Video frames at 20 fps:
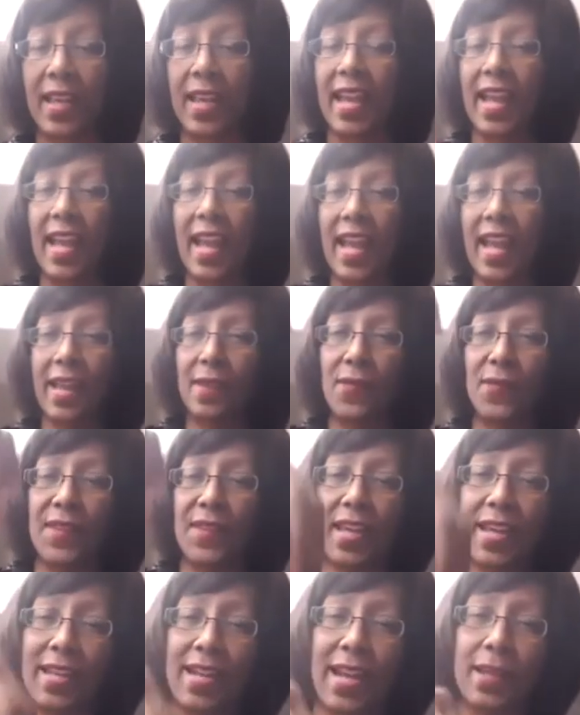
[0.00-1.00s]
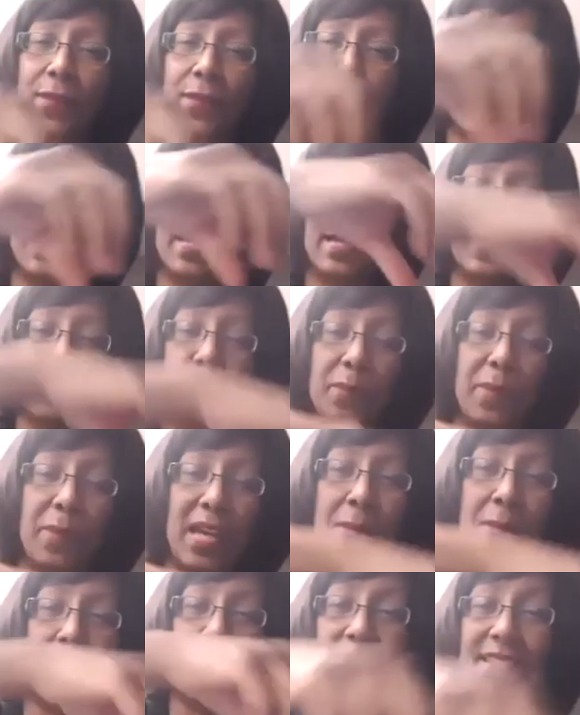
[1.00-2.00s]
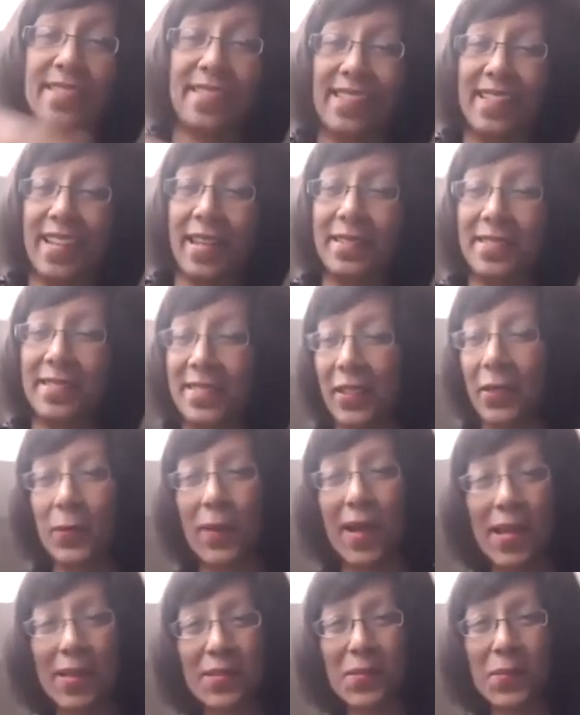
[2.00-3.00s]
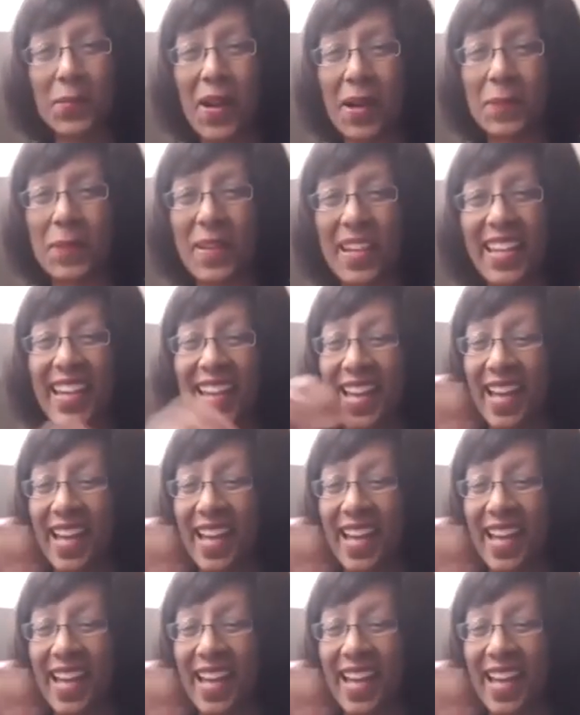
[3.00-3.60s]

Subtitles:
and then I think of babies dancing around the mommy,